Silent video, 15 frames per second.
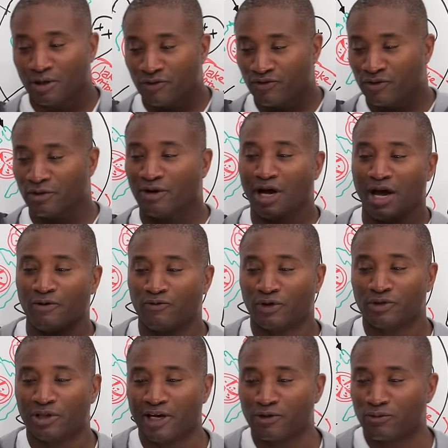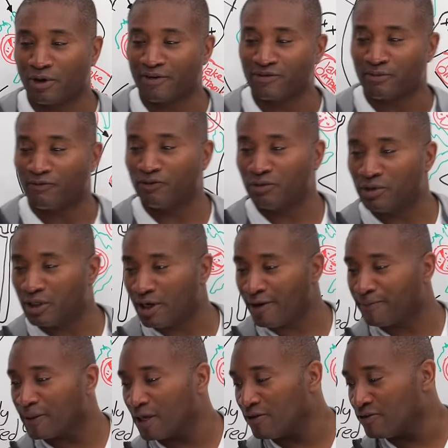So I would like to have some food, yeah.
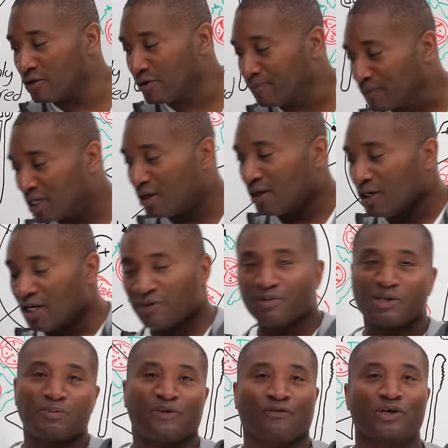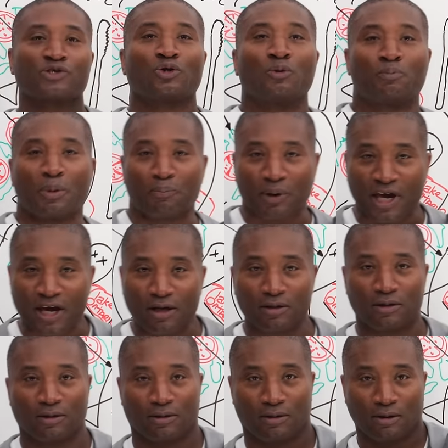And it must be freshly prepared.